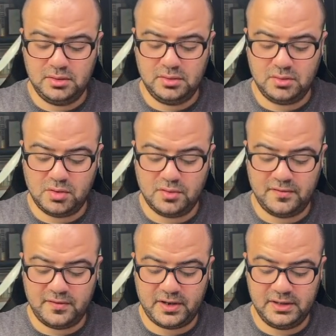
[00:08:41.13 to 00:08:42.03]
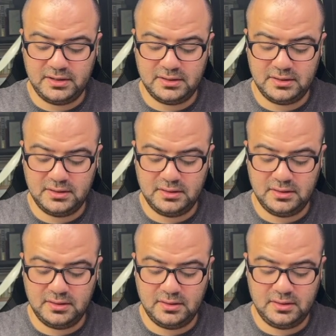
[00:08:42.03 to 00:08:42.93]
or find
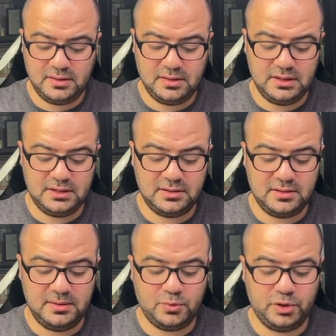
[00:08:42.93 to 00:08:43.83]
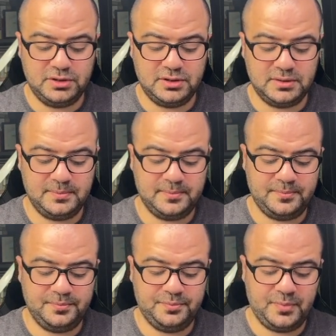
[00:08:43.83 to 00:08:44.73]
these 3 points
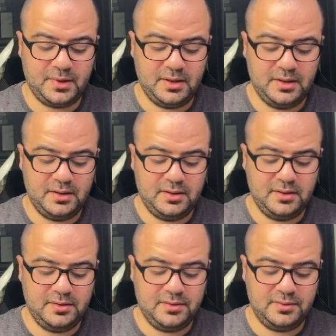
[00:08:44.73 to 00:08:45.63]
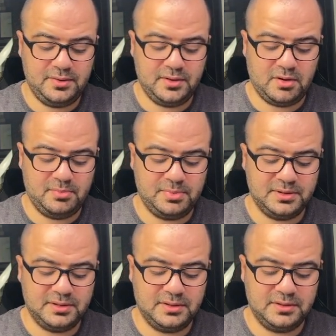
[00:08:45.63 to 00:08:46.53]
through the
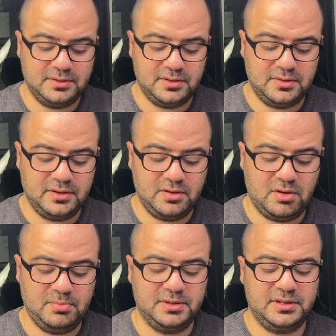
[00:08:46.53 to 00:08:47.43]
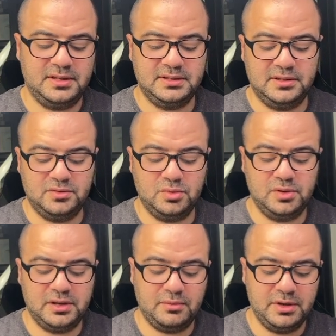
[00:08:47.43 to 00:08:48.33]
compass. So the compass is the tool
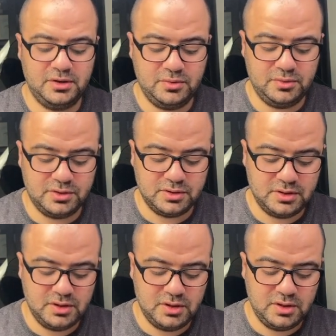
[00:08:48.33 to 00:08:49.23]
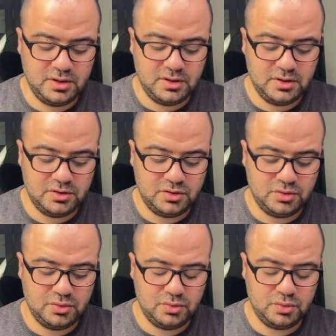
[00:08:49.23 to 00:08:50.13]
that we use
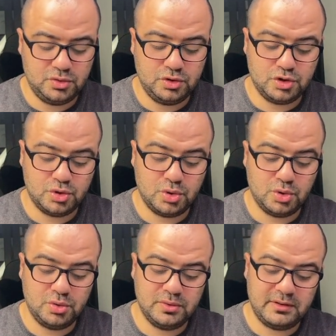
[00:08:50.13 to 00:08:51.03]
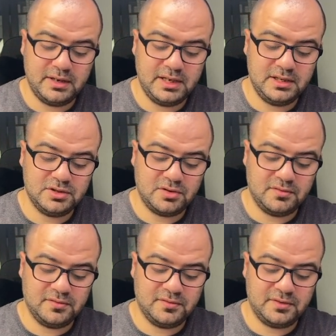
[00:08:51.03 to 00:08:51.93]
to draw a range
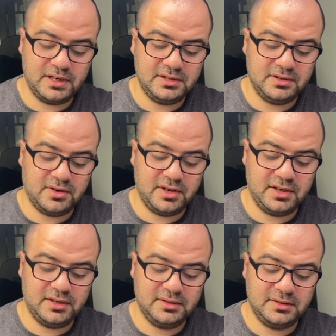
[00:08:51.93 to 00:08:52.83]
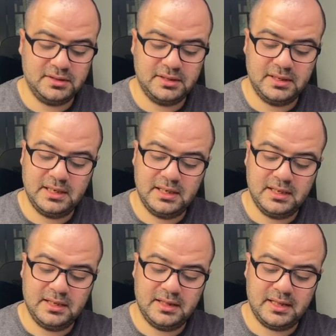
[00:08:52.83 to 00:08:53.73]
of radii
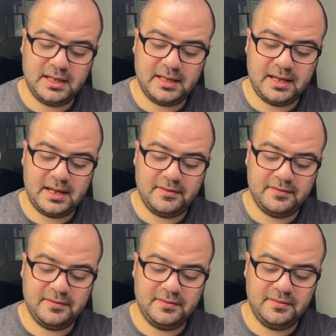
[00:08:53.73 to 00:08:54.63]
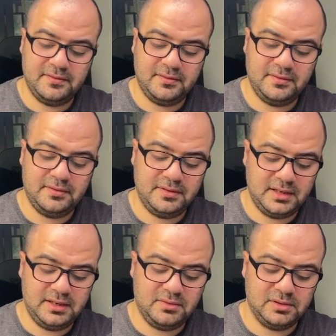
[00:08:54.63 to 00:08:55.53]
that have the
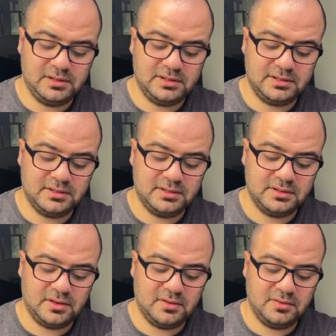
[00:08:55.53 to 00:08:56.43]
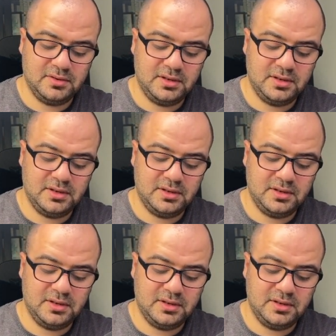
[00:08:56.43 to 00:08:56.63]
equal distance. So